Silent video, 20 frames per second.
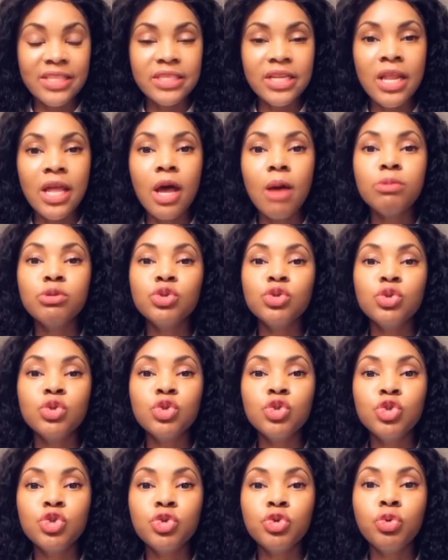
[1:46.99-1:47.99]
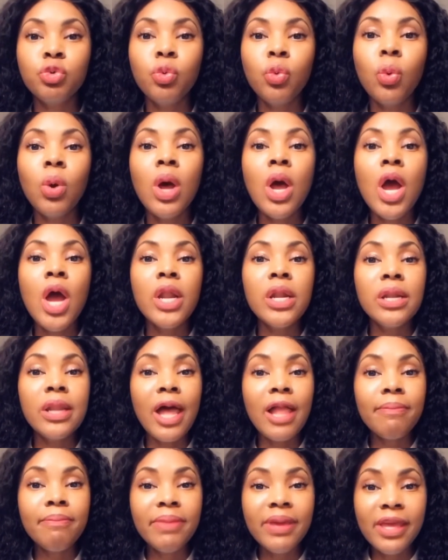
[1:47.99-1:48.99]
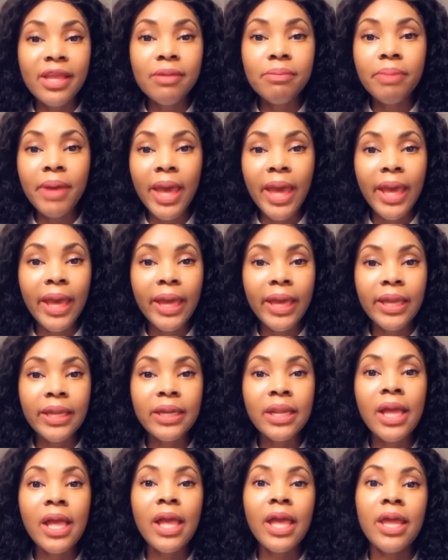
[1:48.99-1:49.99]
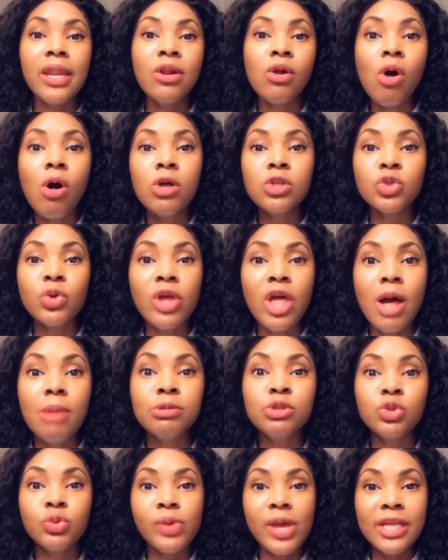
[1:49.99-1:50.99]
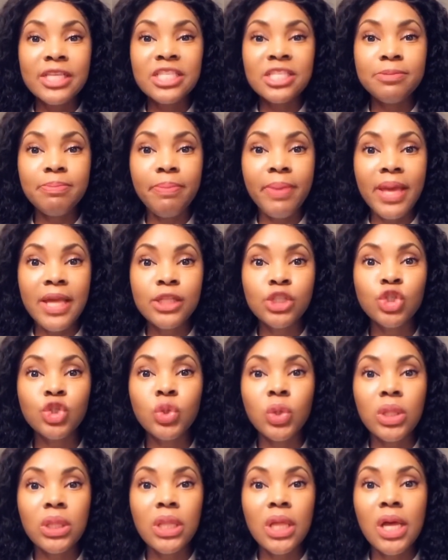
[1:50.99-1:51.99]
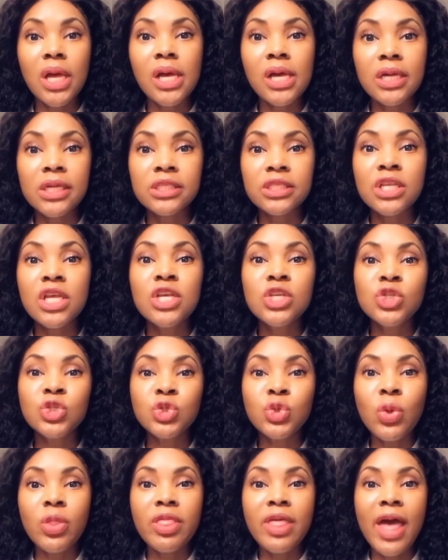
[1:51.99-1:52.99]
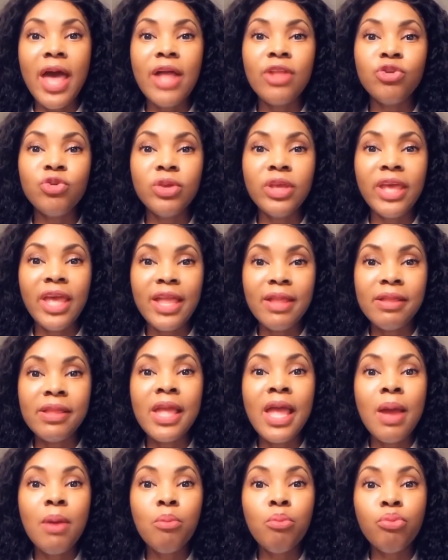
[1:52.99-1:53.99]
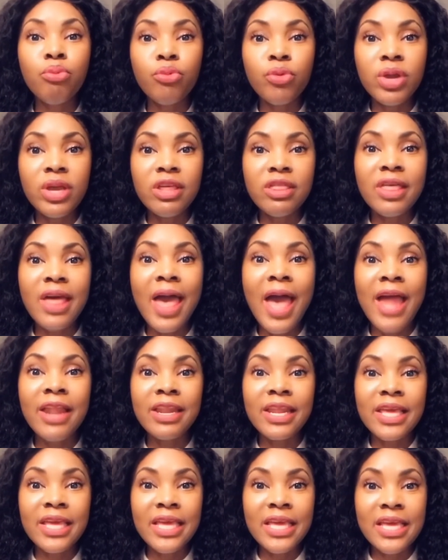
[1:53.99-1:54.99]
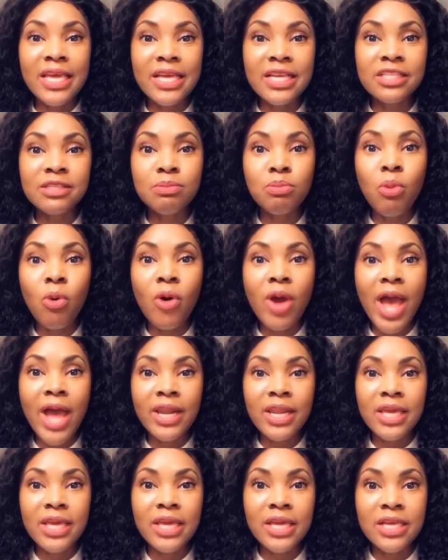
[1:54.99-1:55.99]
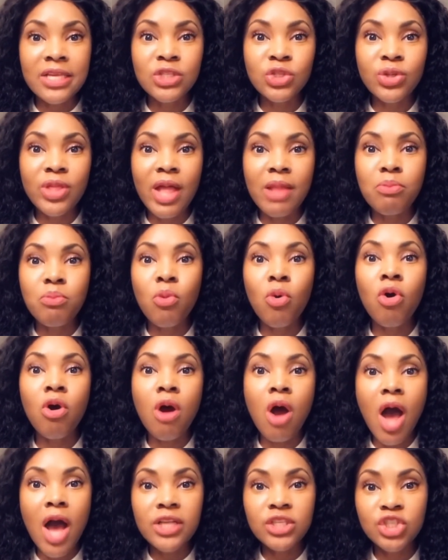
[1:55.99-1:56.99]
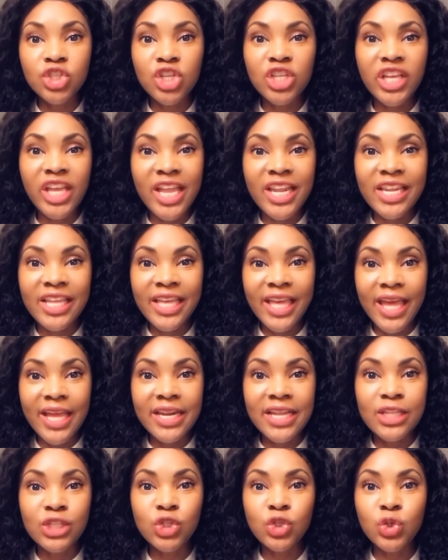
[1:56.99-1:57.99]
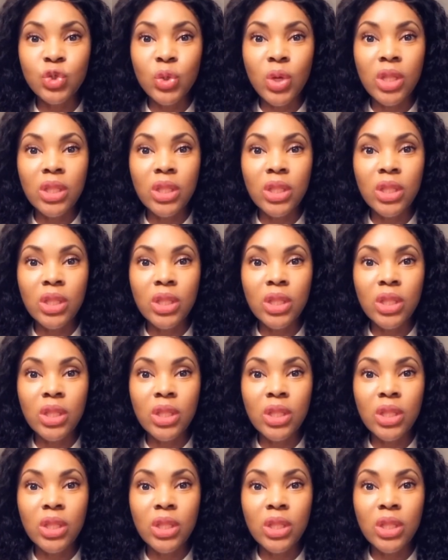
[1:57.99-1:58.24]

It helps you to not be in pain, and it also helps to expand your lungs so that you can breathe at ease, more at ease, so that more oxygen can get into your